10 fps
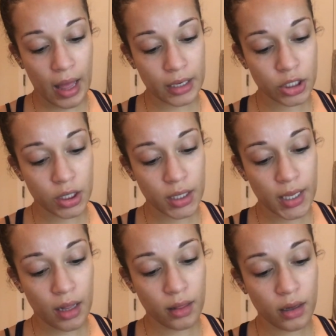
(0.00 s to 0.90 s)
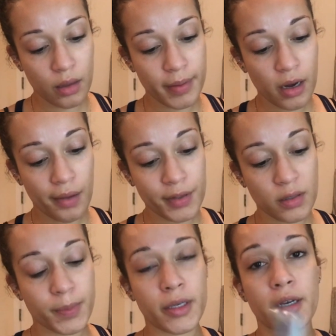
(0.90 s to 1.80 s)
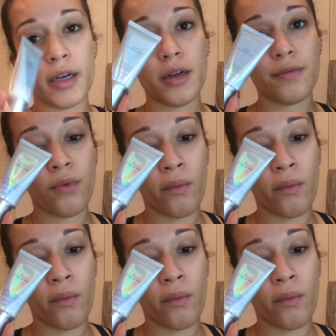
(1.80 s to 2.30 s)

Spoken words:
actually a little bit of this Pure